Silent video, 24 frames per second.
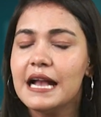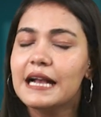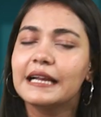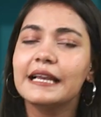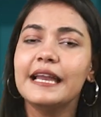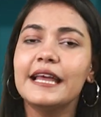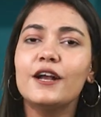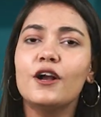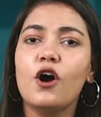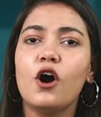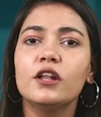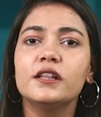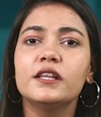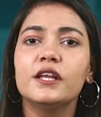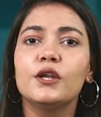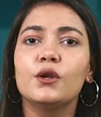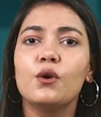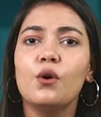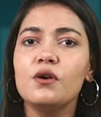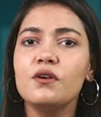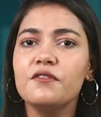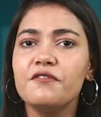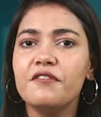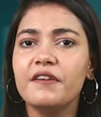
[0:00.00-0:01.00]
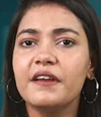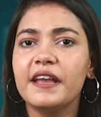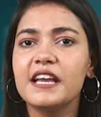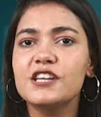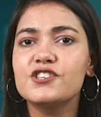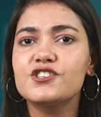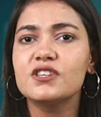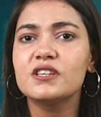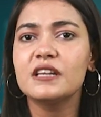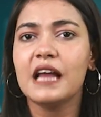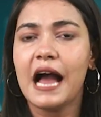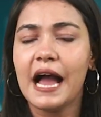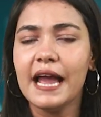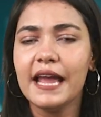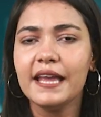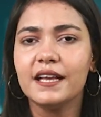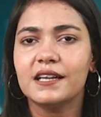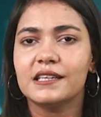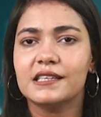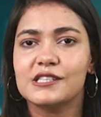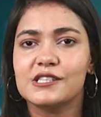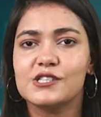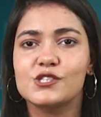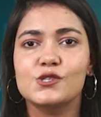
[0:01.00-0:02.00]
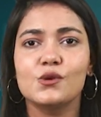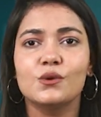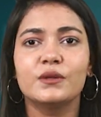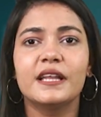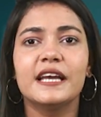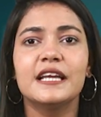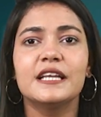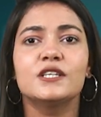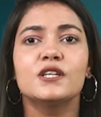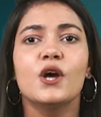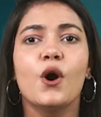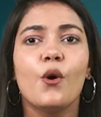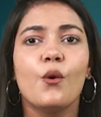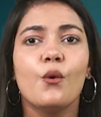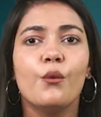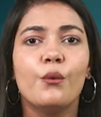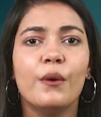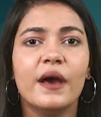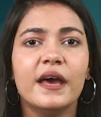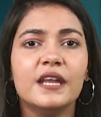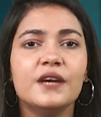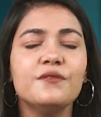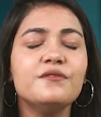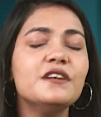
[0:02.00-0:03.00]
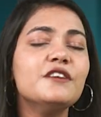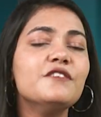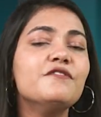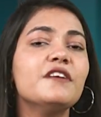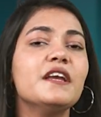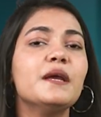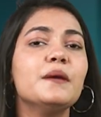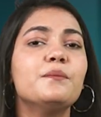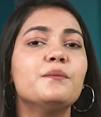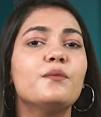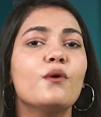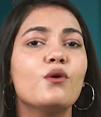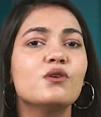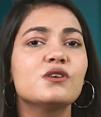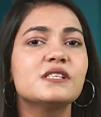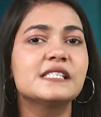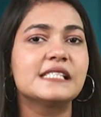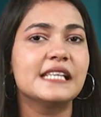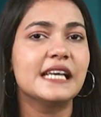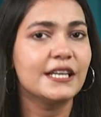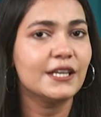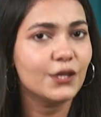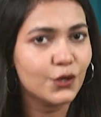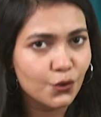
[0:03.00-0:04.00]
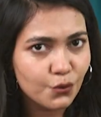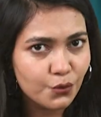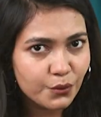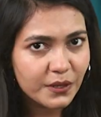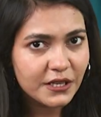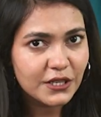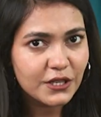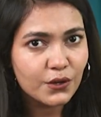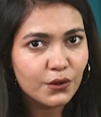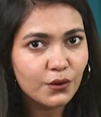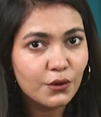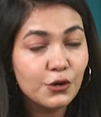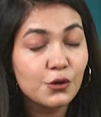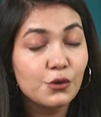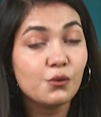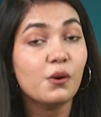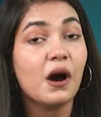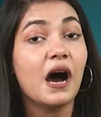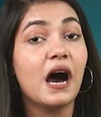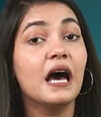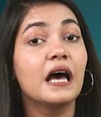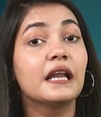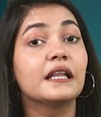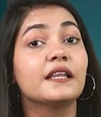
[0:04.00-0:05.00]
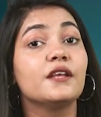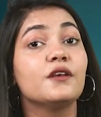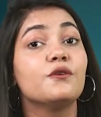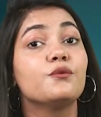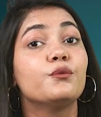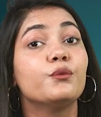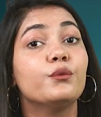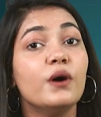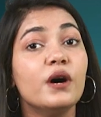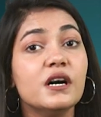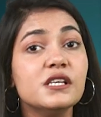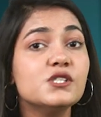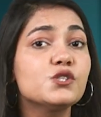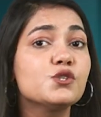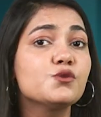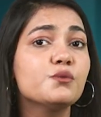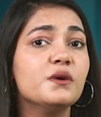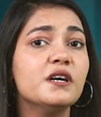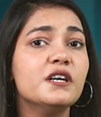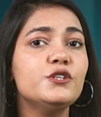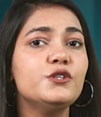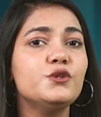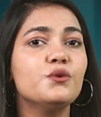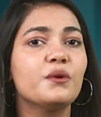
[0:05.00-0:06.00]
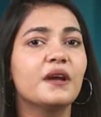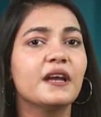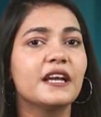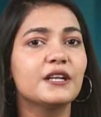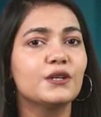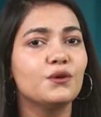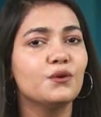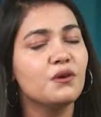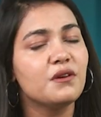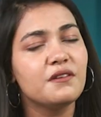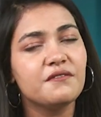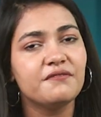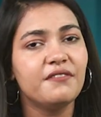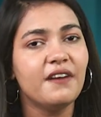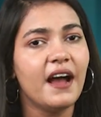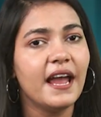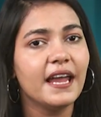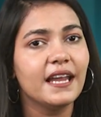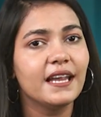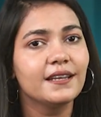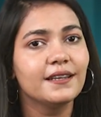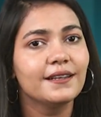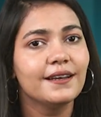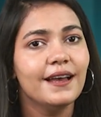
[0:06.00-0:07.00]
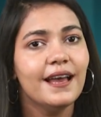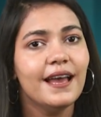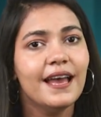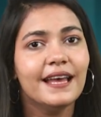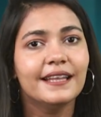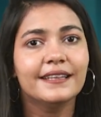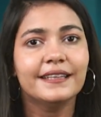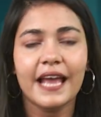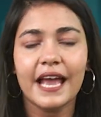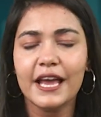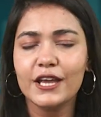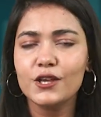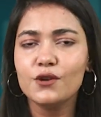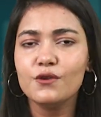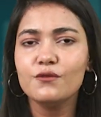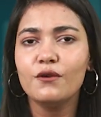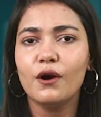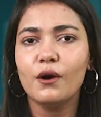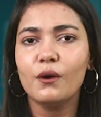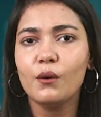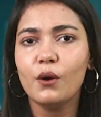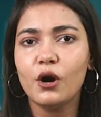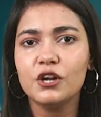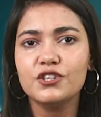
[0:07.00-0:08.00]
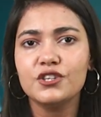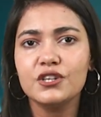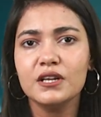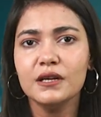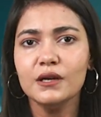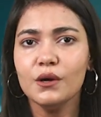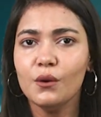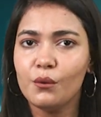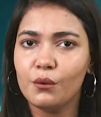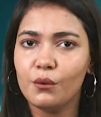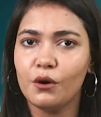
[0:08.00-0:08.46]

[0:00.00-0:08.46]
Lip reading: Click on the notification icon so that whenever we post a new video, you are the first one to get notified. Thank you for watching.